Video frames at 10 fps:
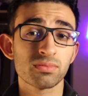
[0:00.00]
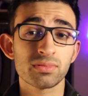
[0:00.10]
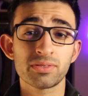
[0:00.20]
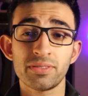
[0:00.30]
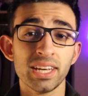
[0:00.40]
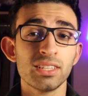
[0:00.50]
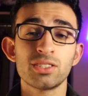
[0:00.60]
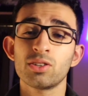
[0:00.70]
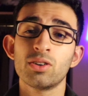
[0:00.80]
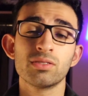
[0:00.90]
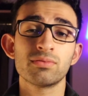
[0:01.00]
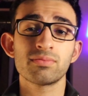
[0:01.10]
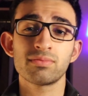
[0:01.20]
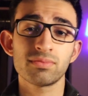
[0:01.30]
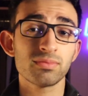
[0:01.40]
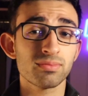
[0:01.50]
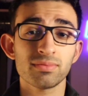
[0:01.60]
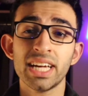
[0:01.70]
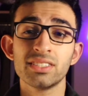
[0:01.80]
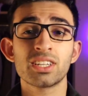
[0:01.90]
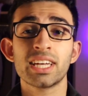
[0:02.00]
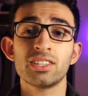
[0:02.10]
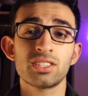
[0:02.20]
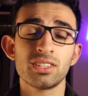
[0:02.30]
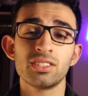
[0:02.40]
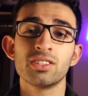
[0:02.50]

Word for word: finish your educational